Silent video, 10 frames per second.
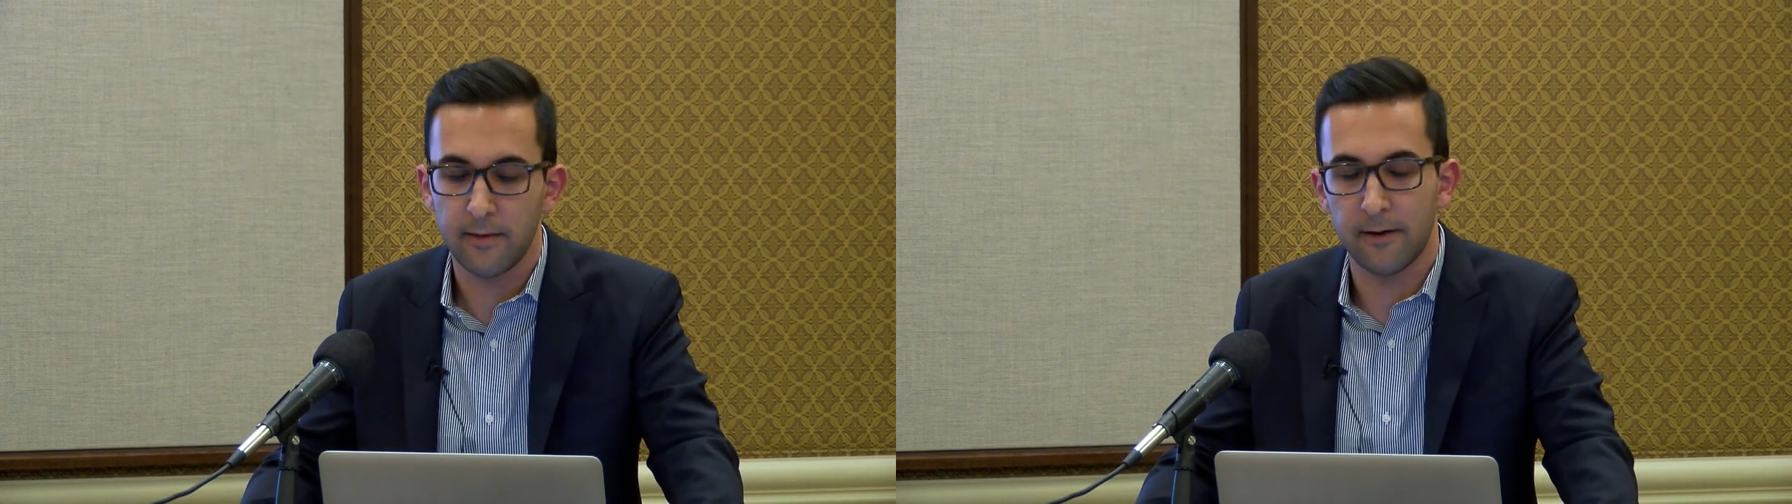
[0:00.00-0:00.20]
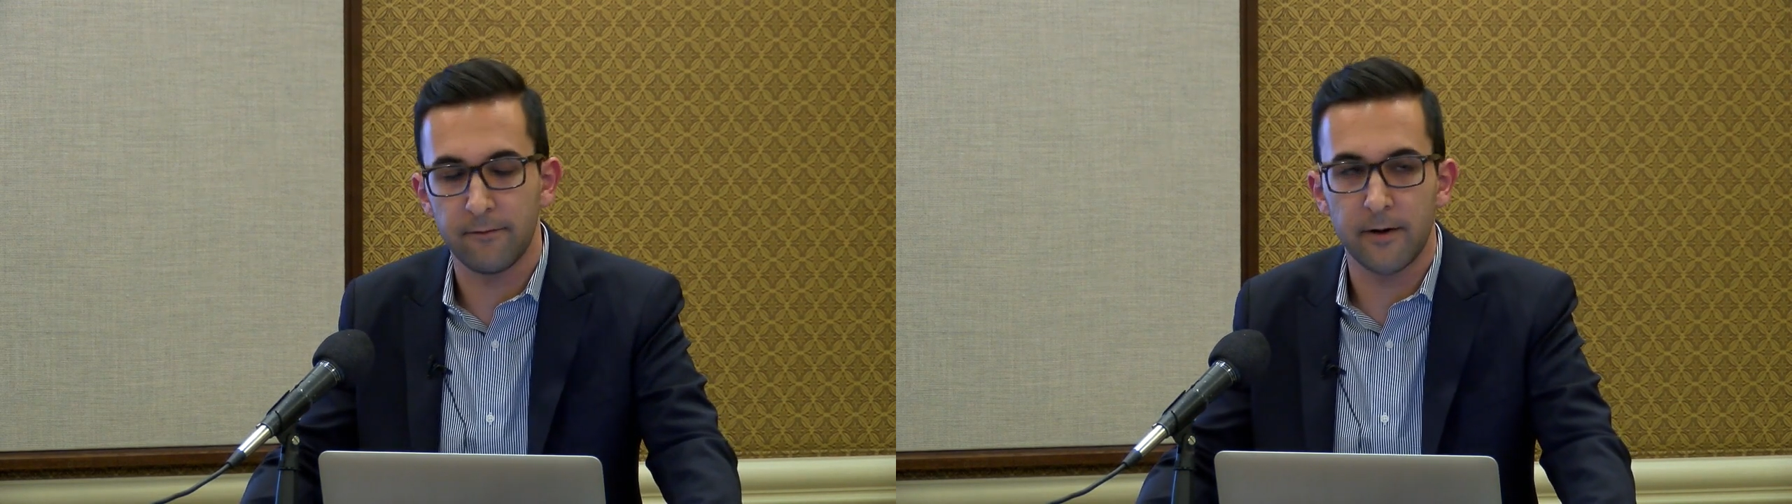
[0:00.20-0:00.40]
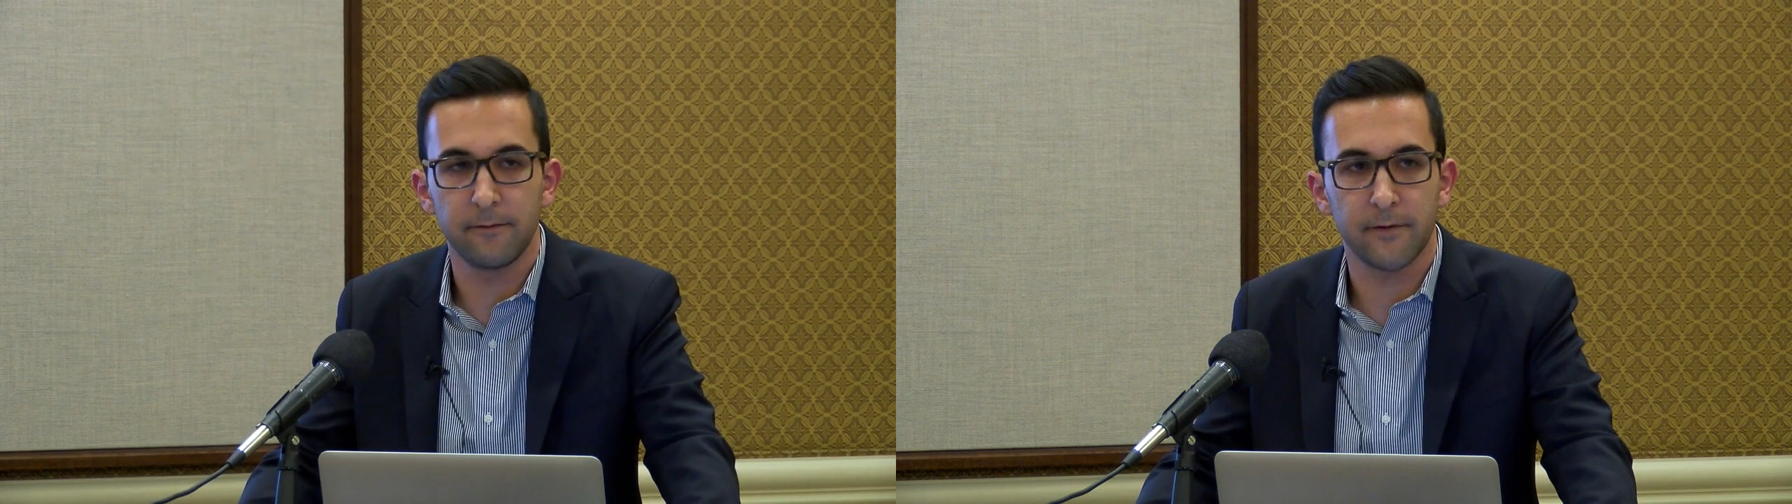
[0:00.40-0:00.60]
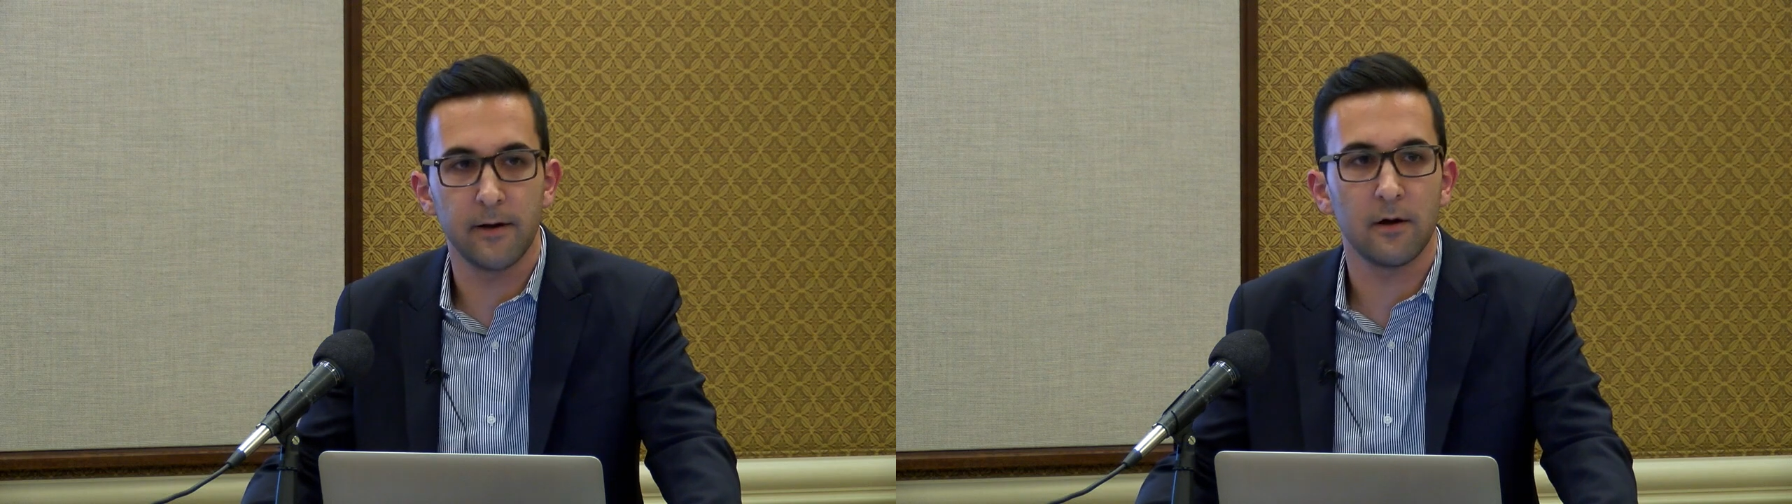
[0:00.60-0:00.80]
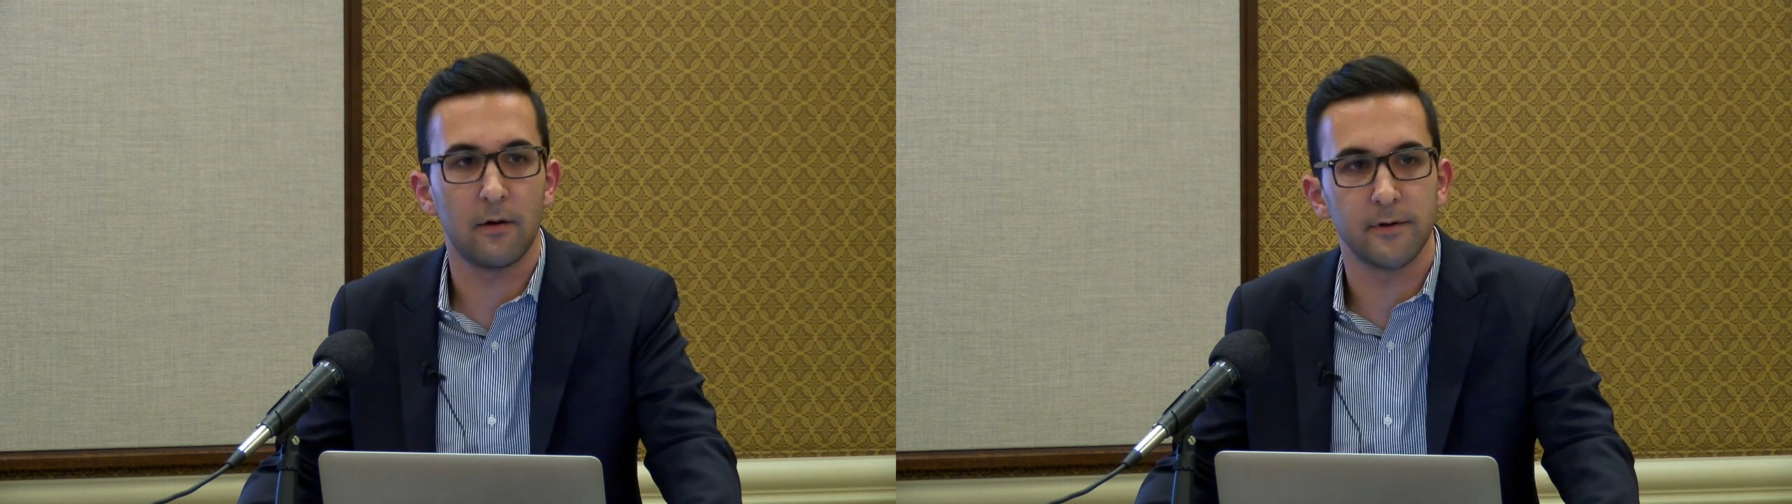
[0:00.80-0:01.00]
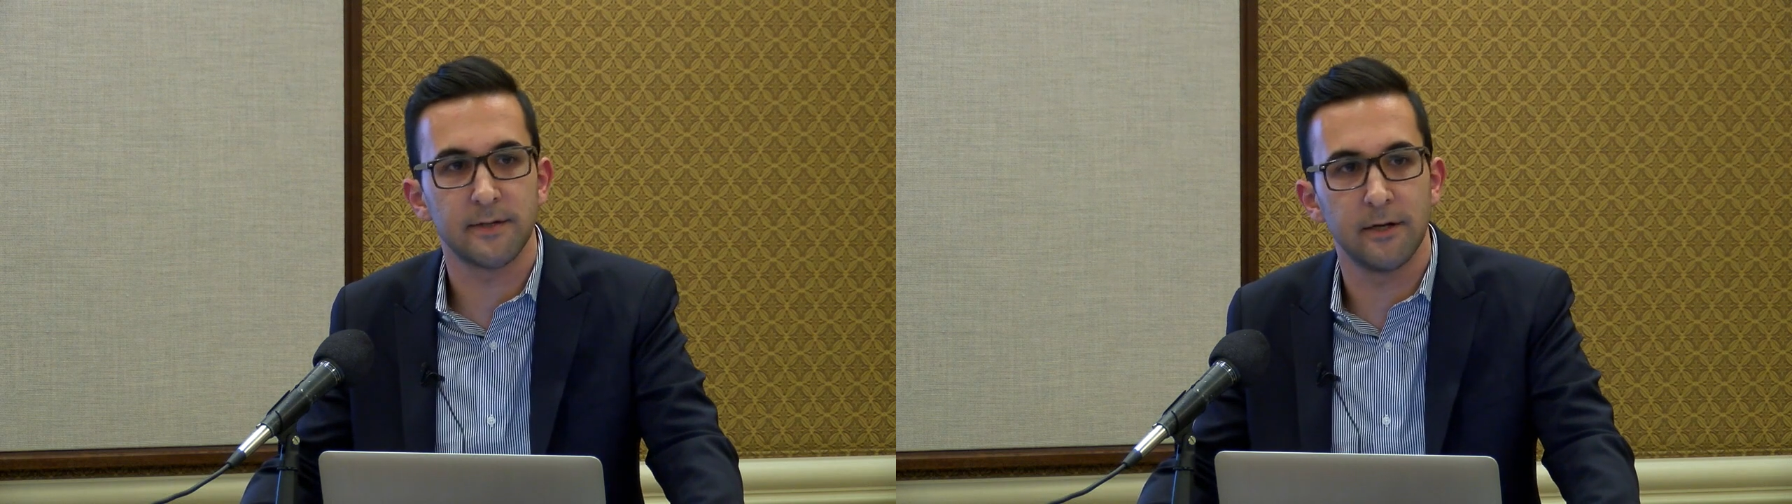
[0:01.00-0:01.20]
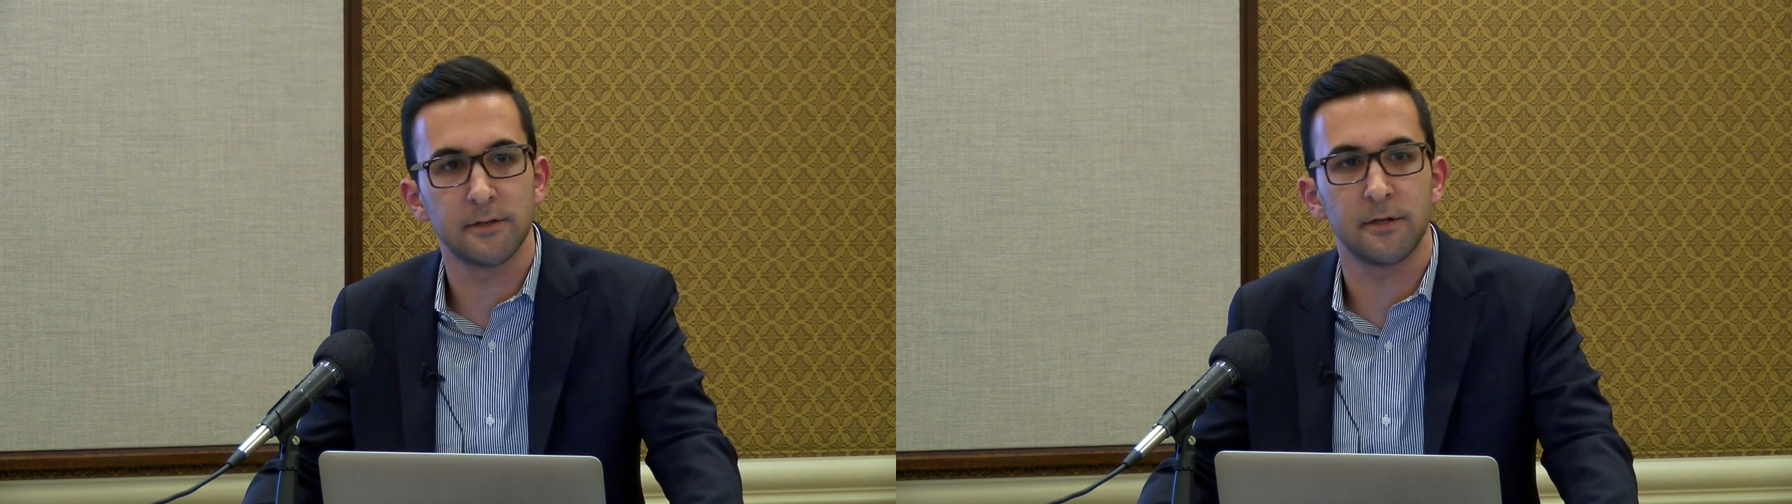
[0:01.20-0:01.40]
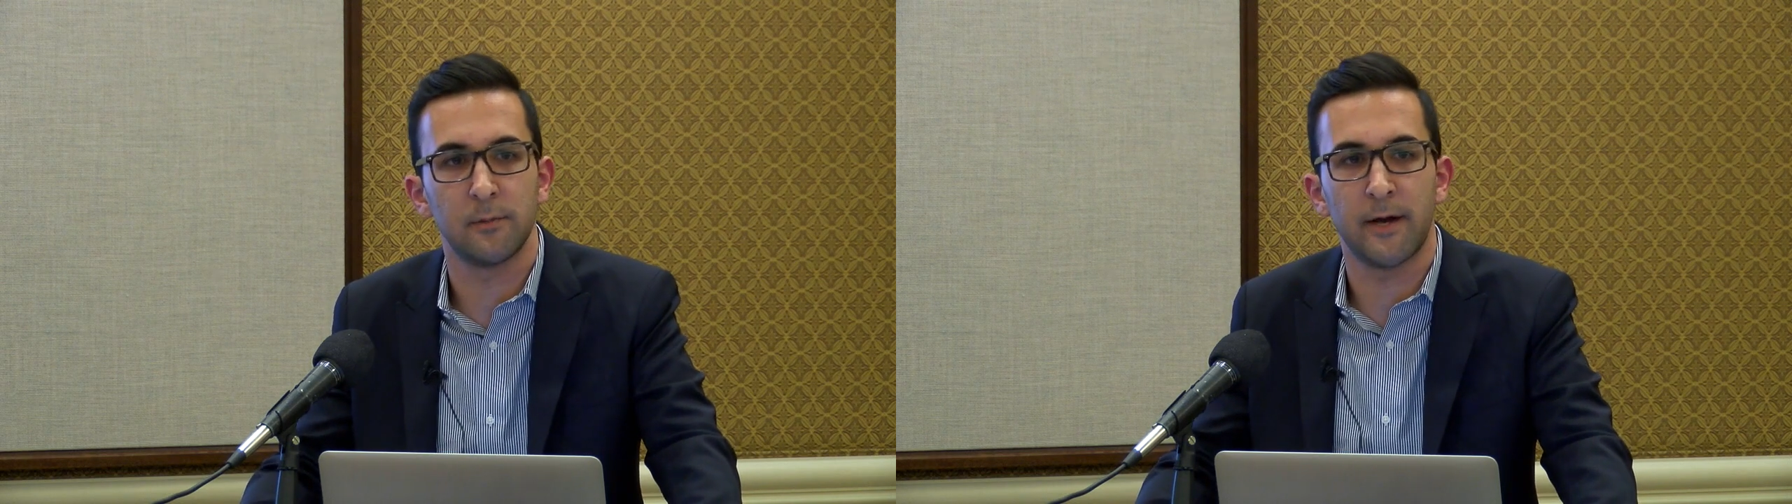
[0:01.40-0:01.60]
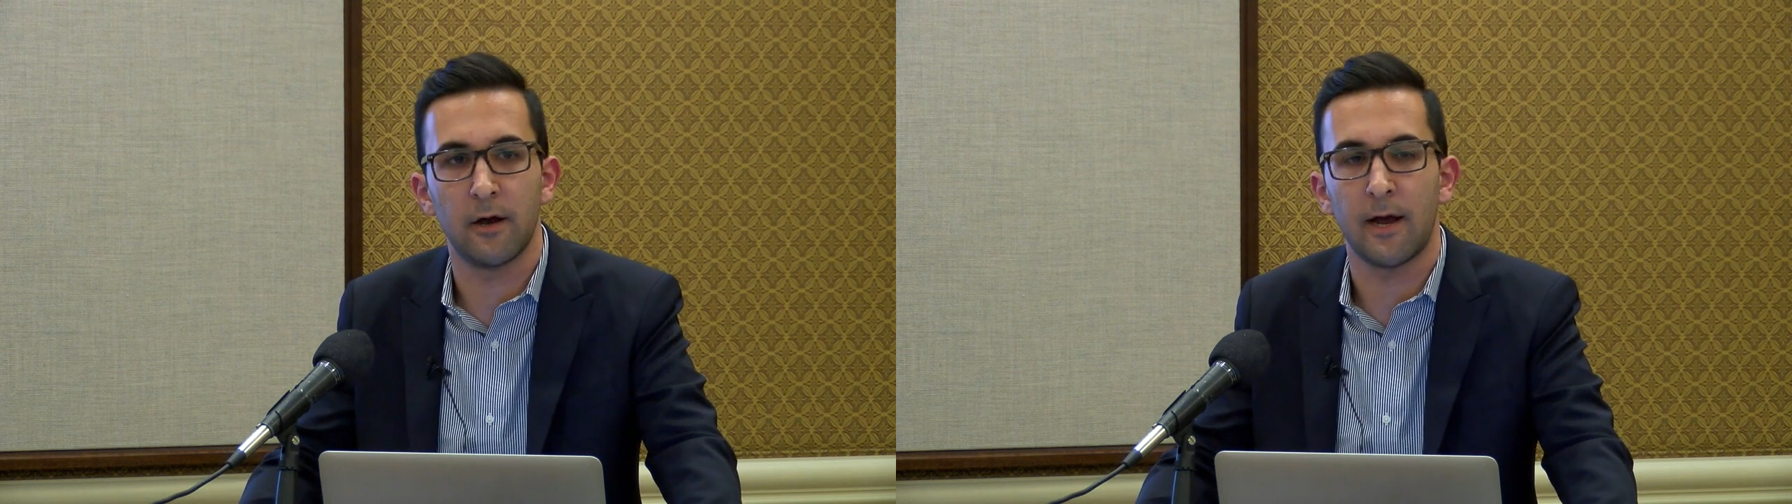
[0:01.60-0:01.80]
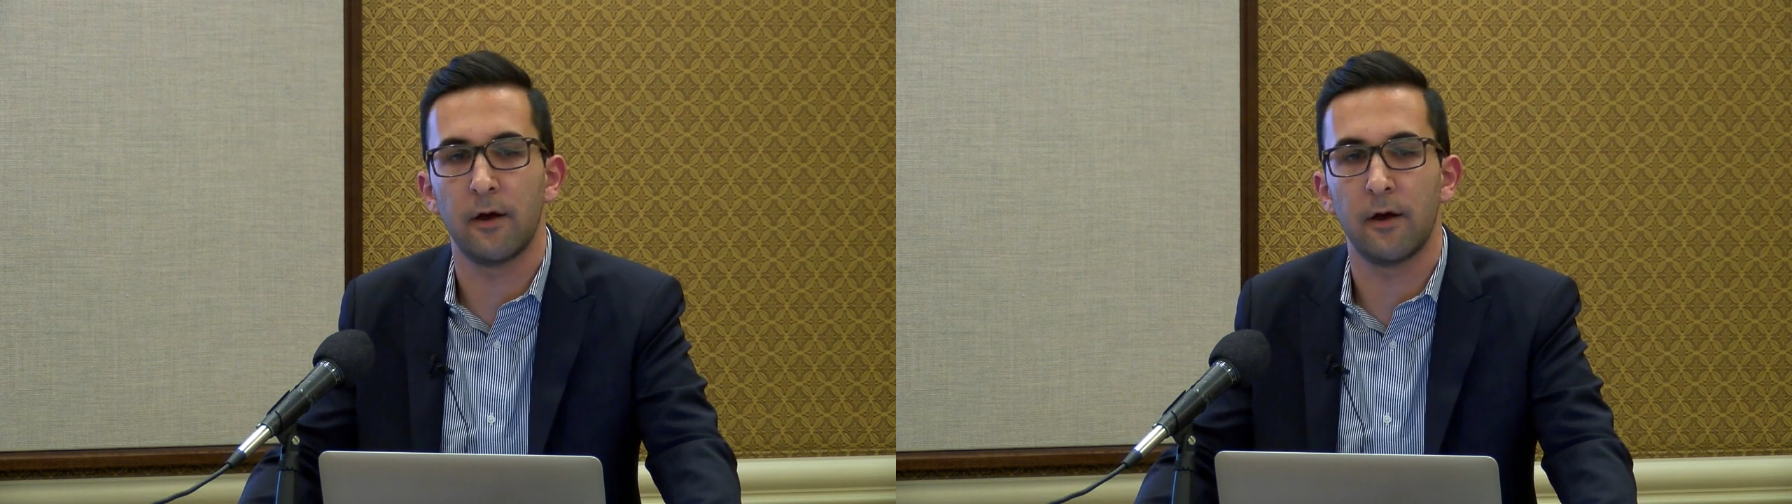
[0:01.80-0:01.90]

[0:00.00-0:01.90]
They had a very frank conversation about